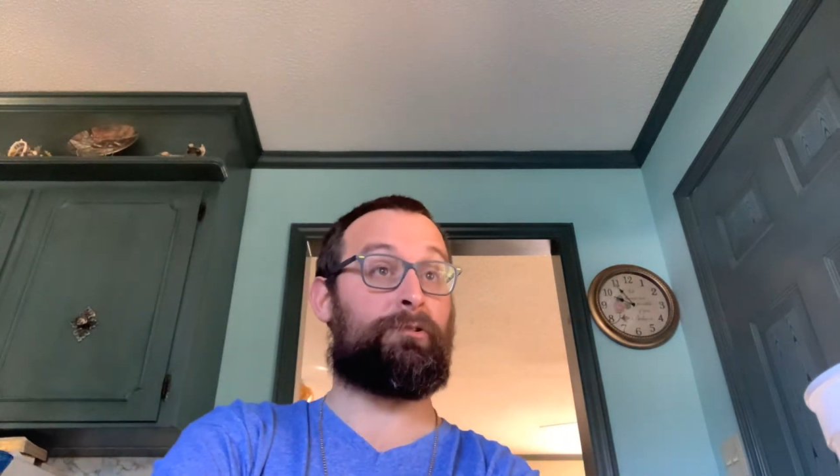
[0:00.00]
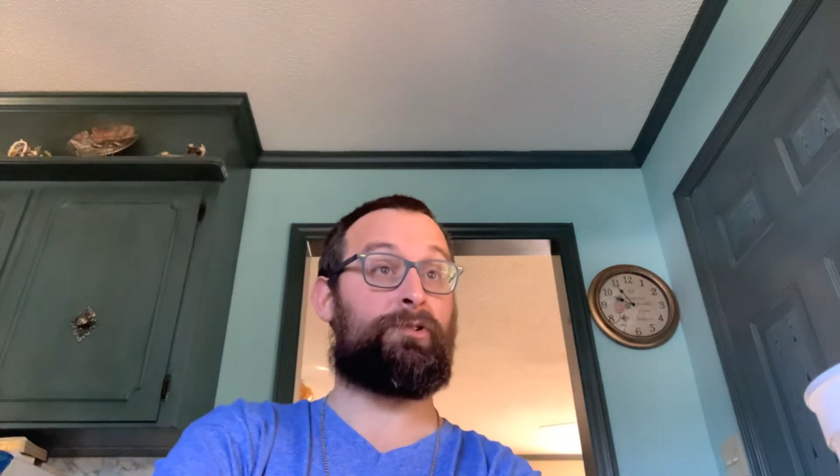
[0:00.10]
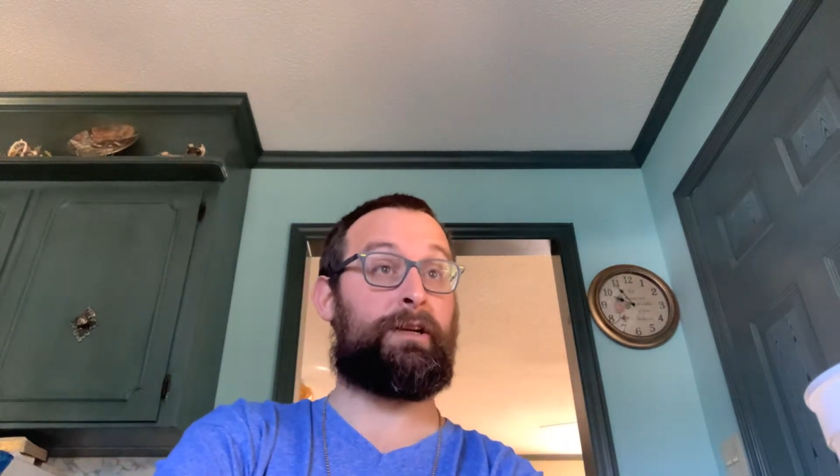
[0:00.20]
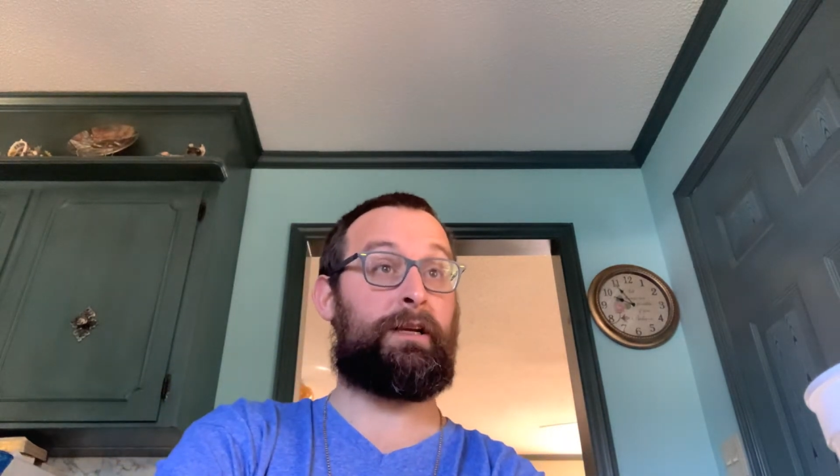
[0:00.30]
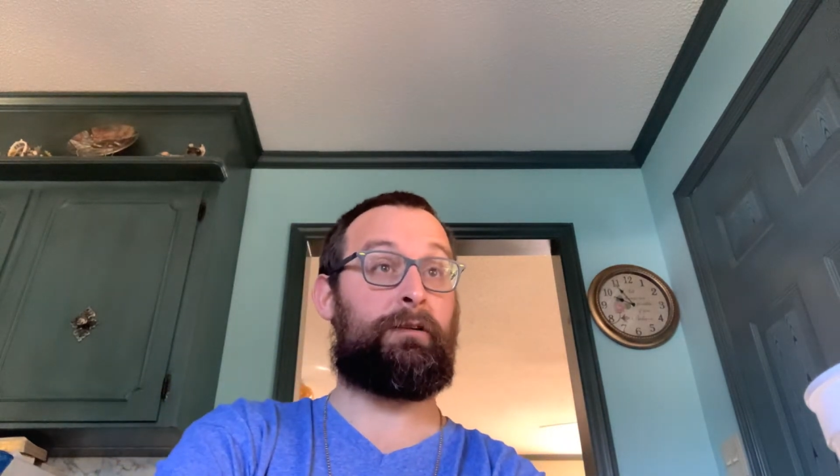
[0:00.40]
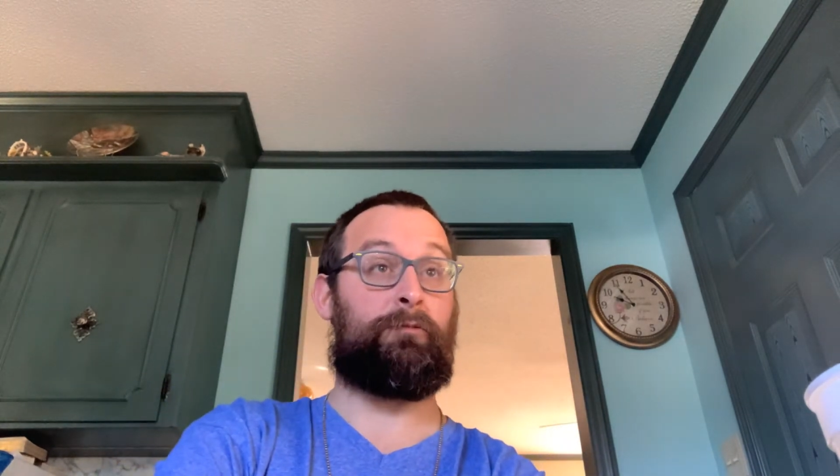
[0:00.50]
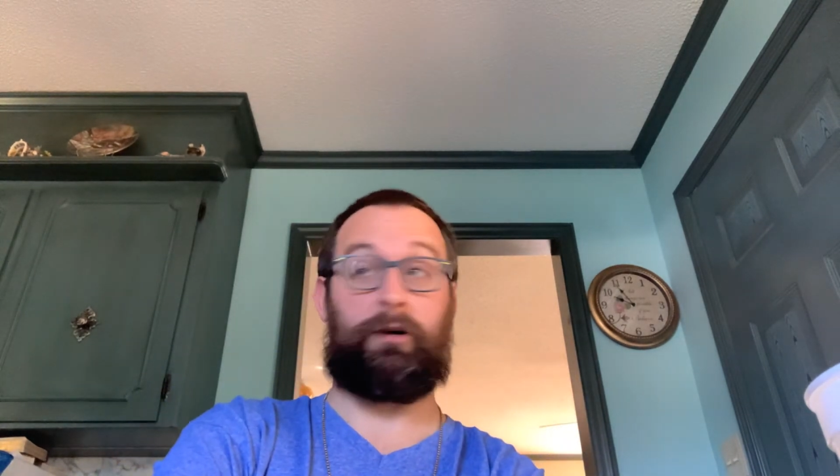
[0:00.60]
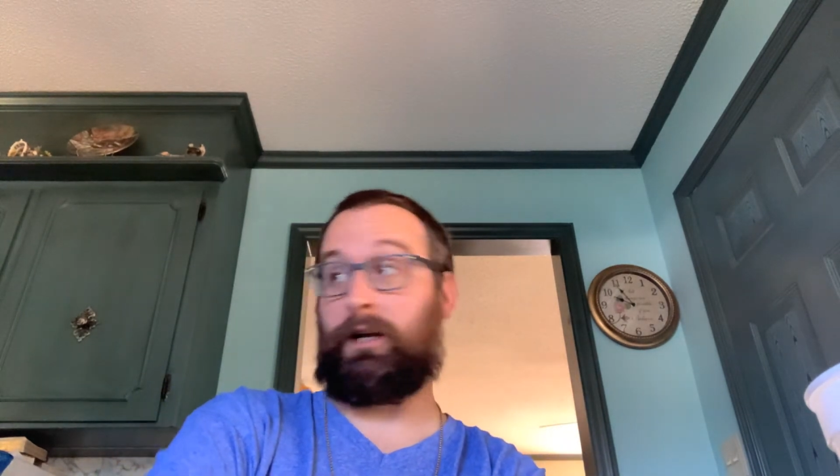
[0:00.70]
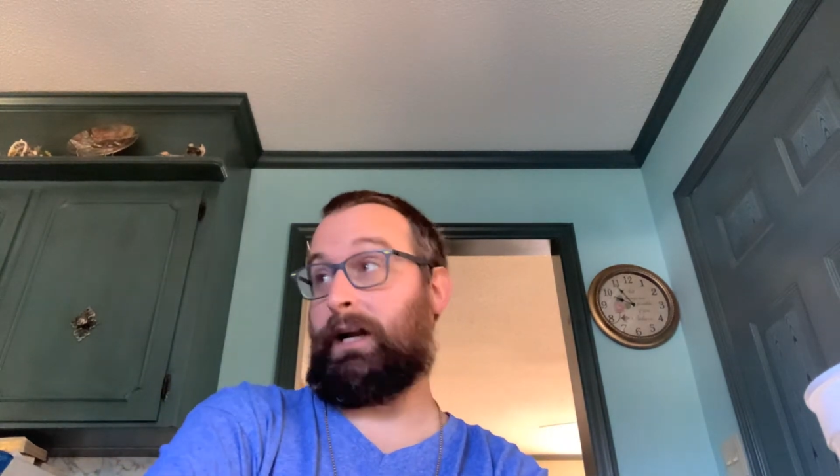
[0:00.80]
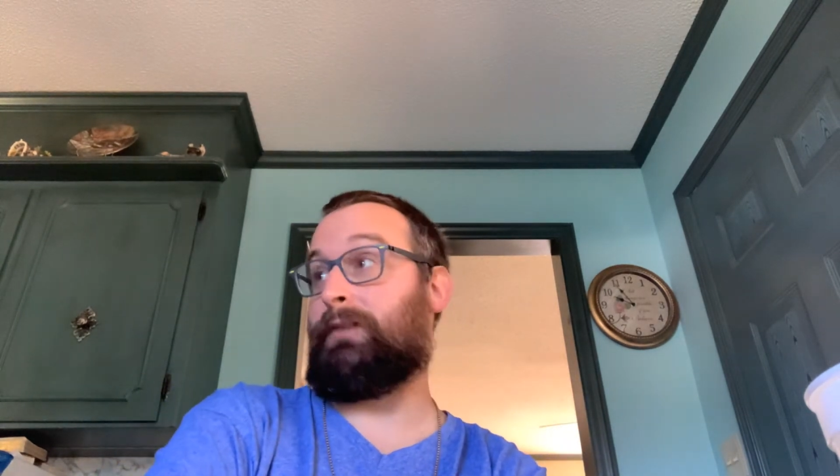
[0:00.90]
tree?
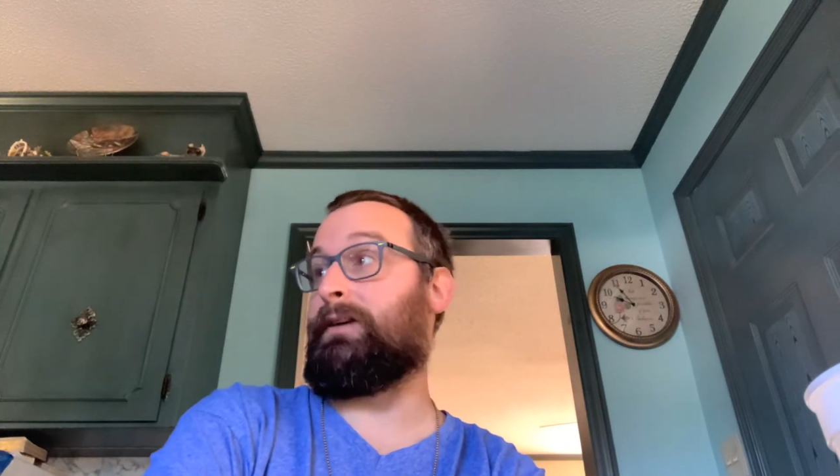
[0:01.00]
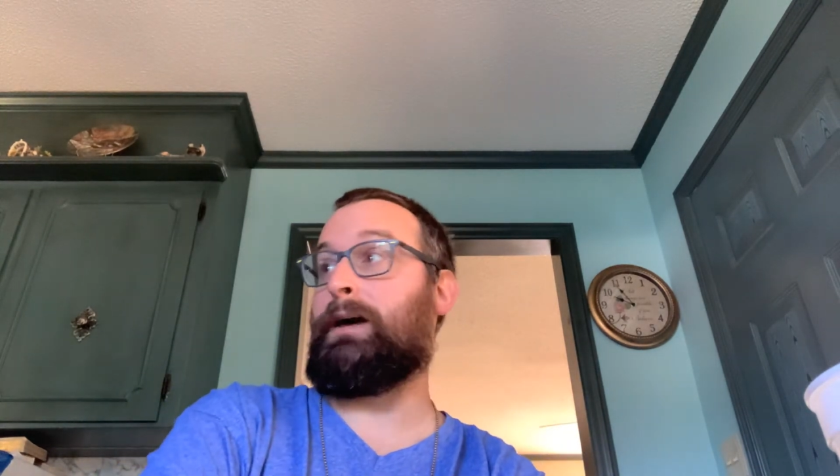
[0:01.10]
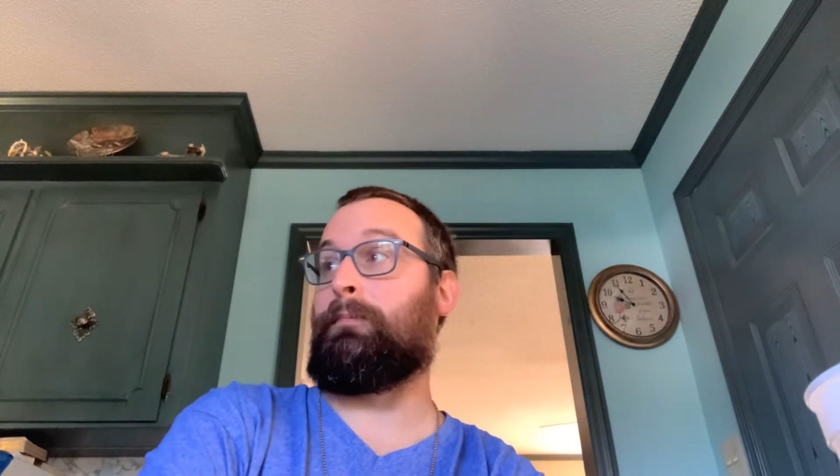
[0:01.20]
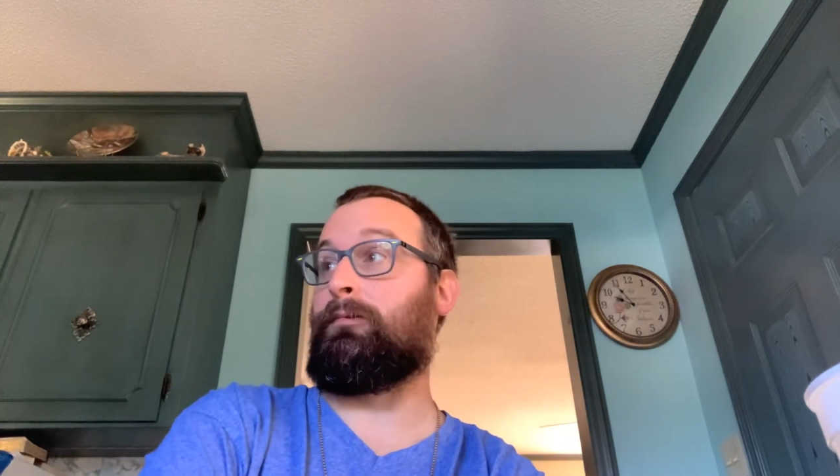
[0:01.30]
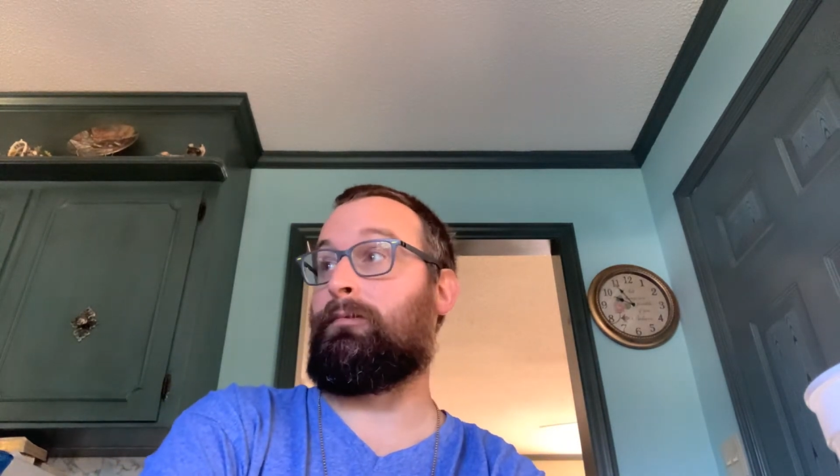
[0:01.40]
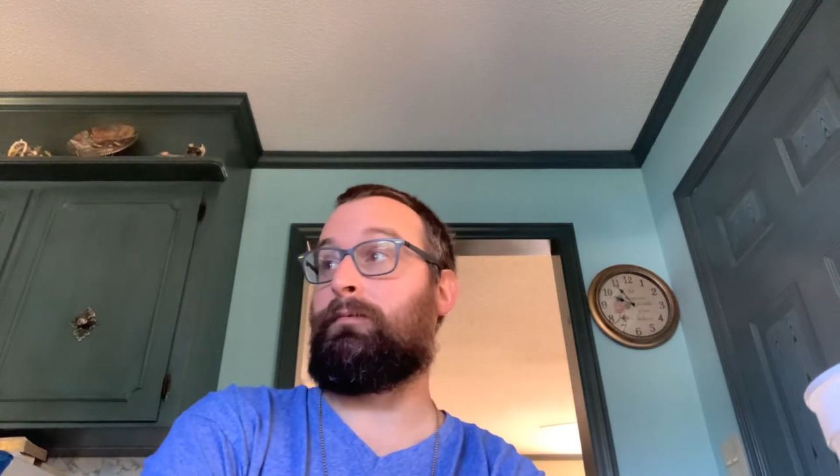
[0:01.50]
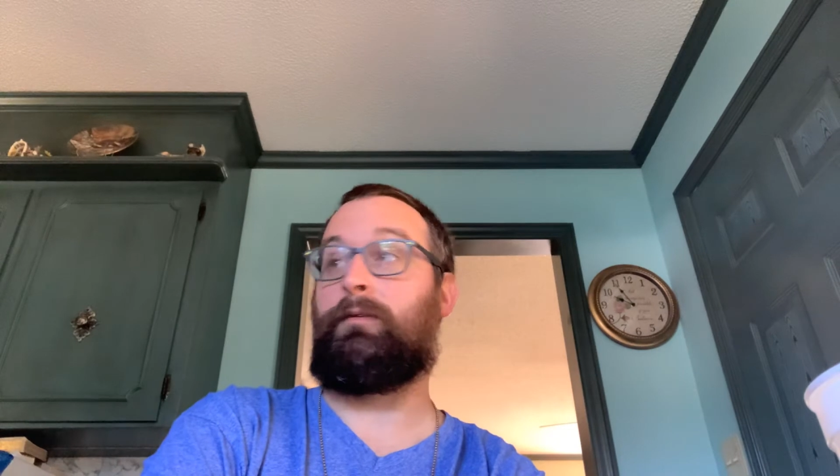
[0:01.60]
What kind of apple?